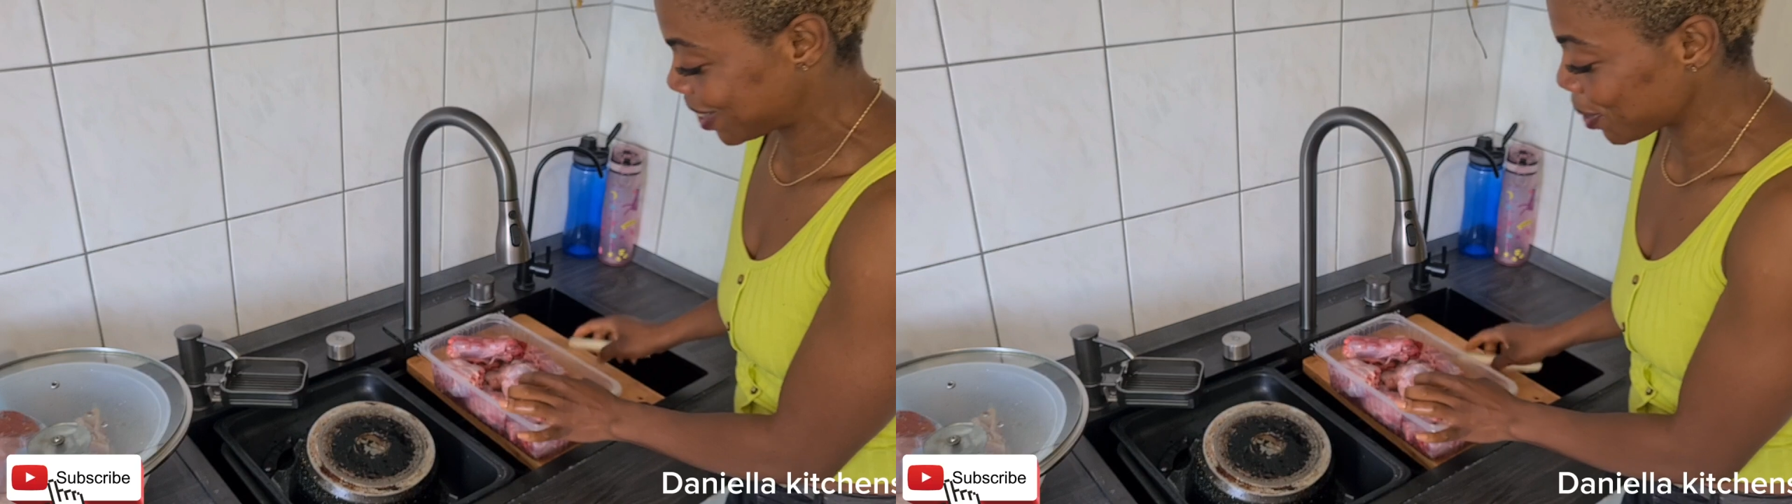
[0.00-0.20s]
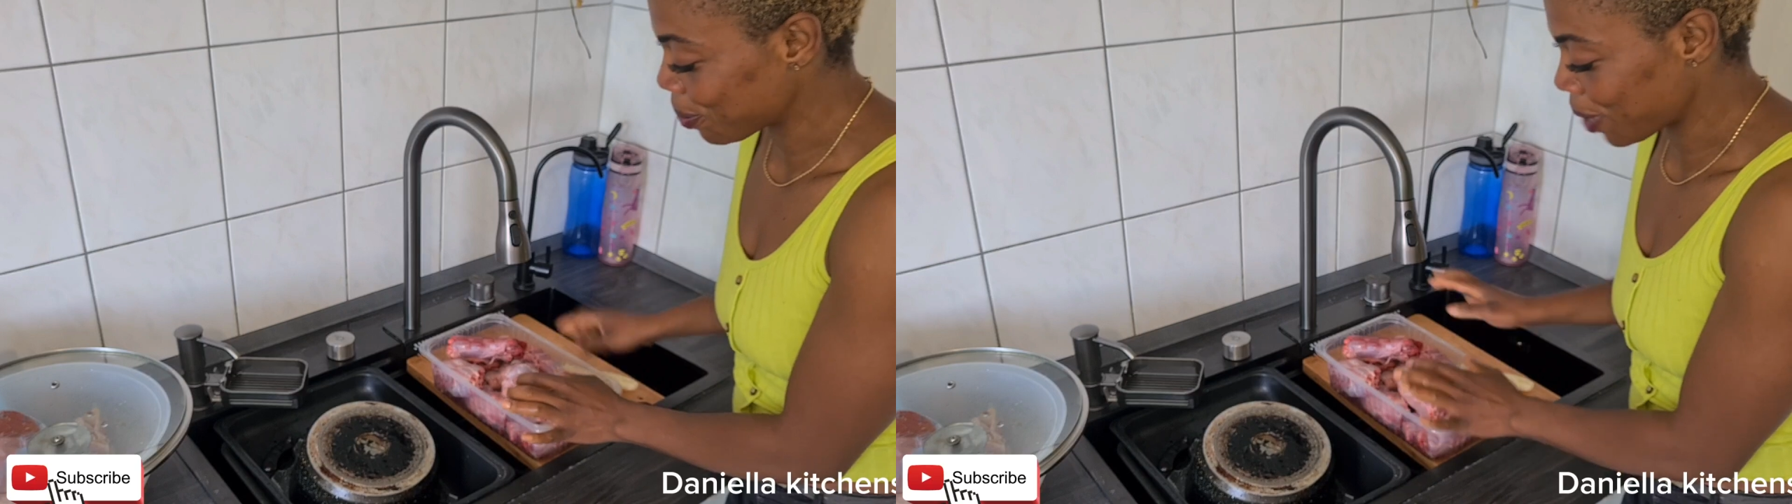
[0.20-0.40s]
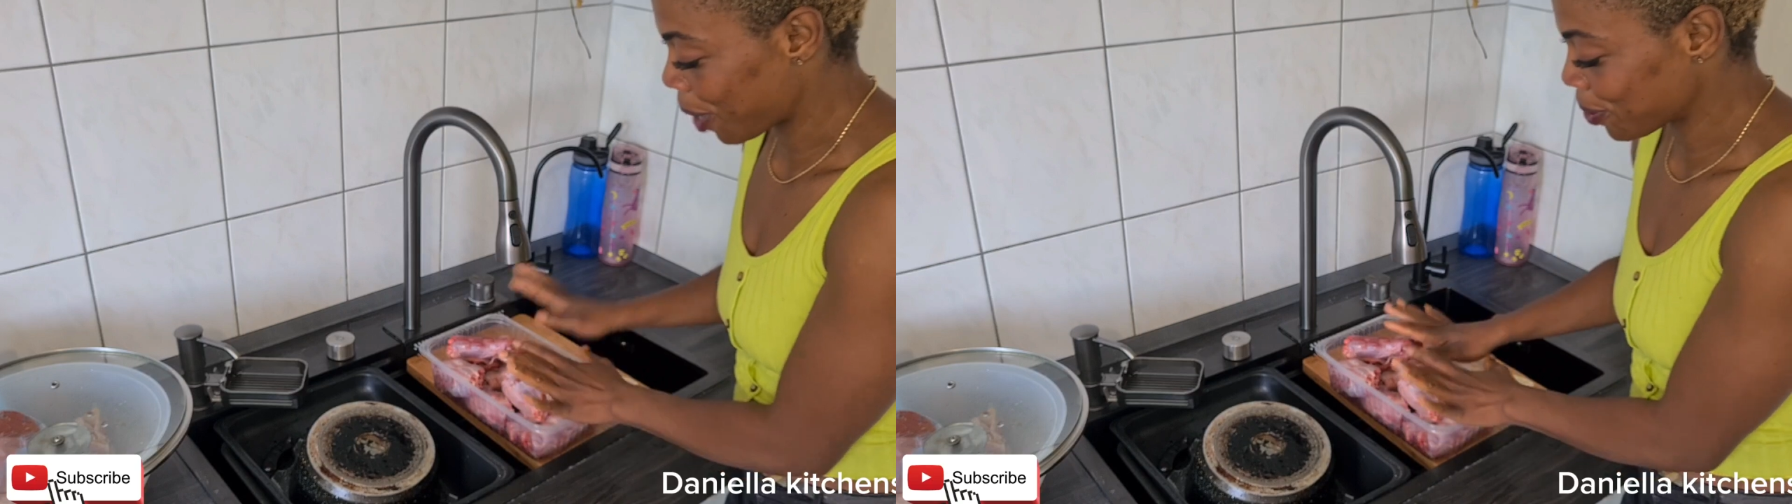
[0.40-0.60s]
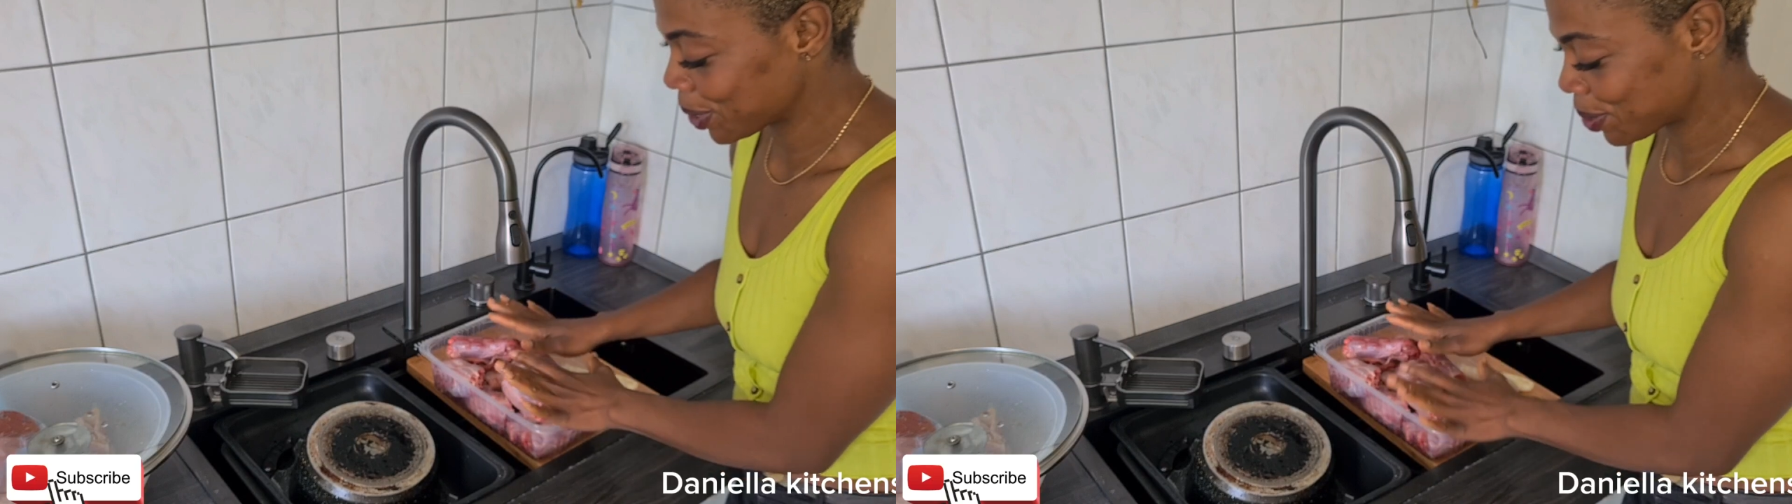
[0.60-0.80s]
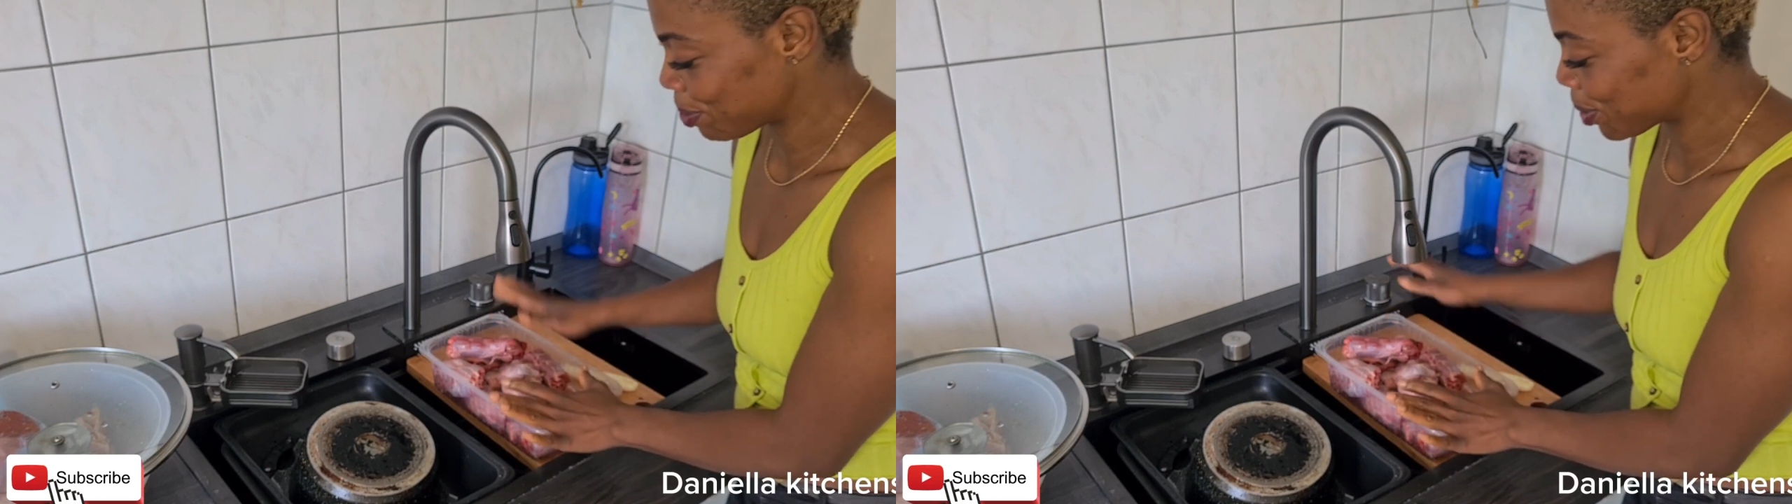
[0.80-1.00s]
so we are
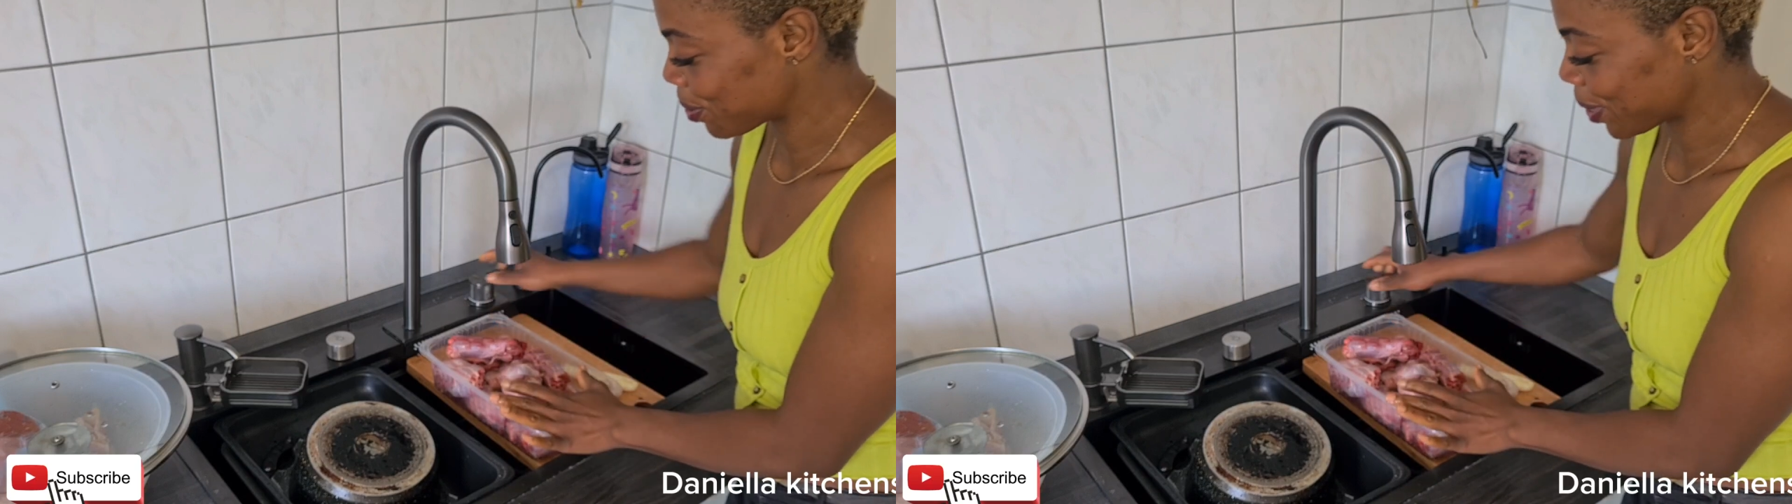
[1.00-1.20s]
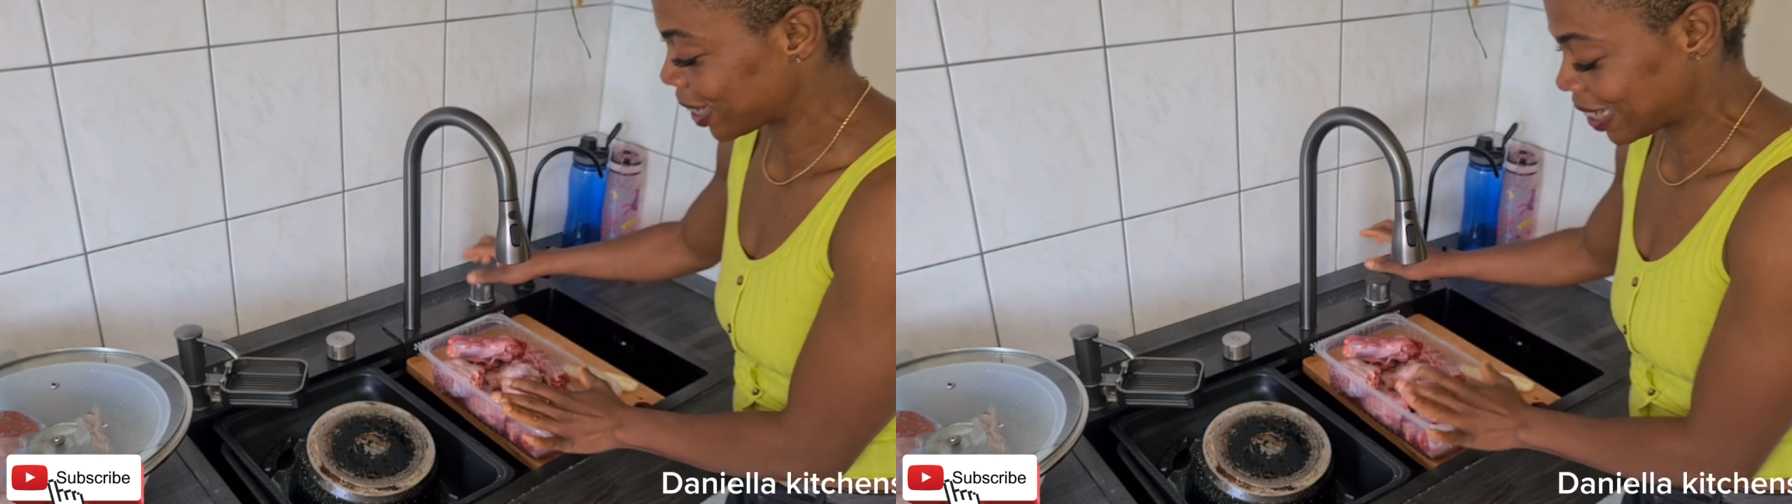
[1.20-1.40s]
going to be cooking